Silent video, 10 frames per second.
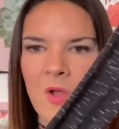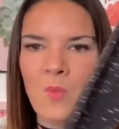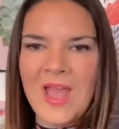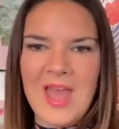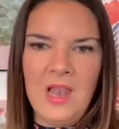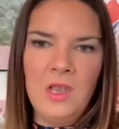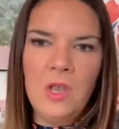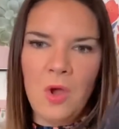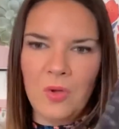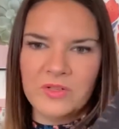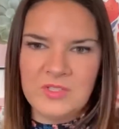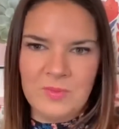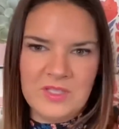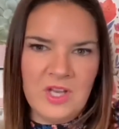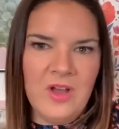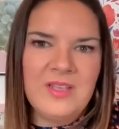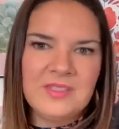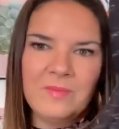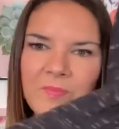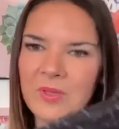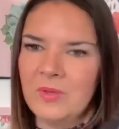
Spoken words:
I wear a lot with tights and